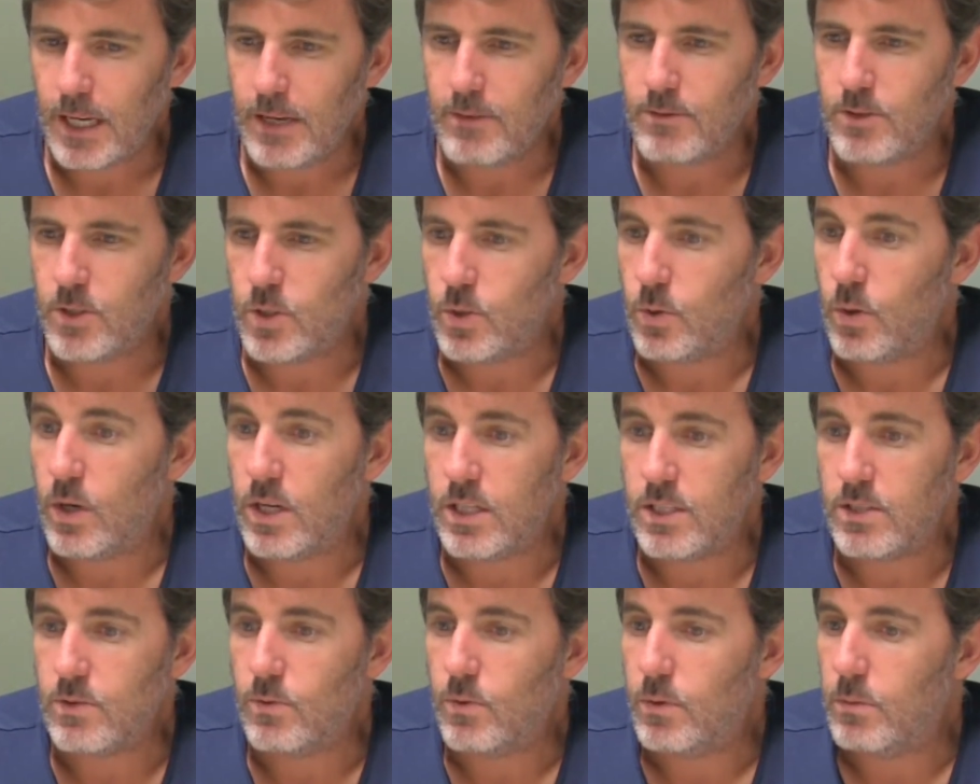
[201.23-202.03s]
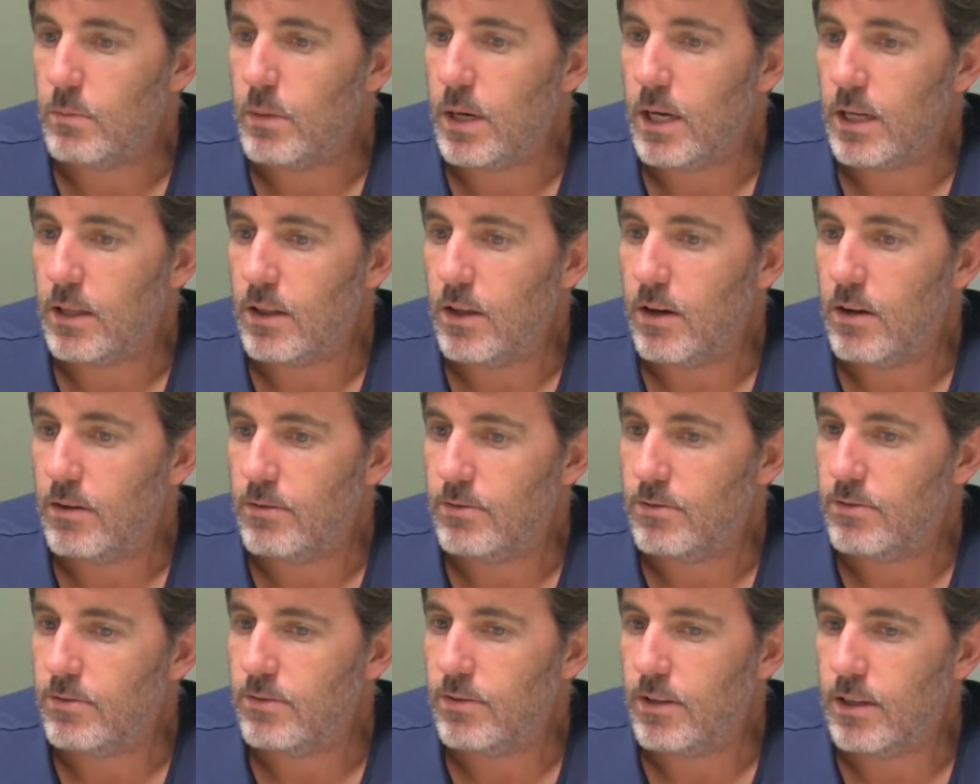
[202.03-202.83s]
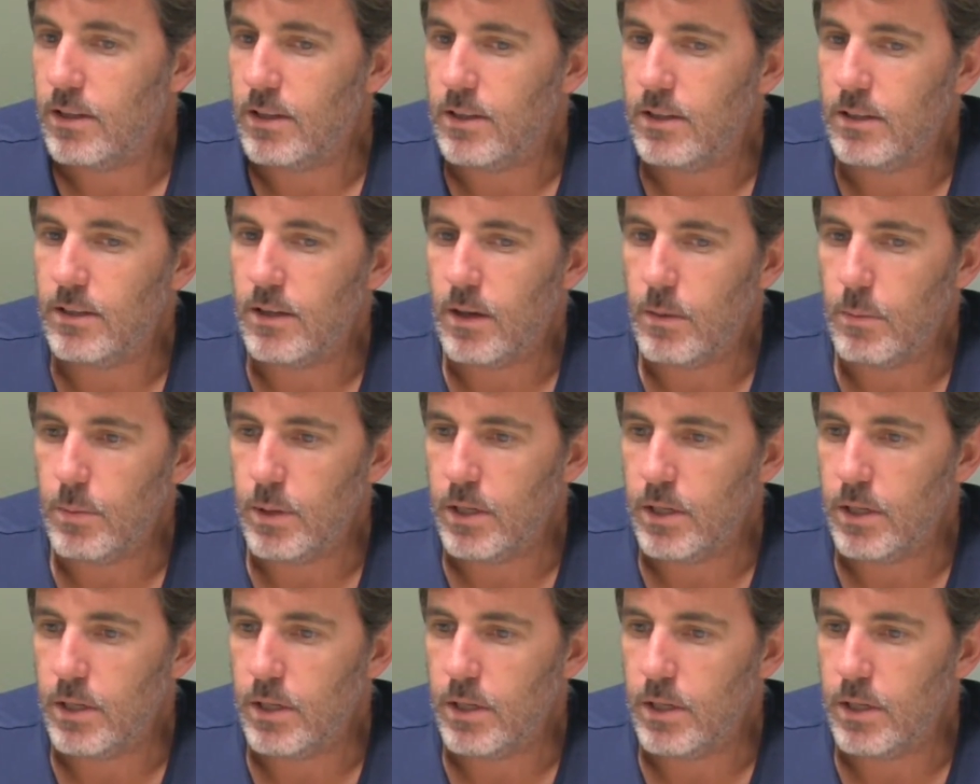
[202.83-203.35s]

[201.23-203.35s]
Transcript: Even to us, it would make life a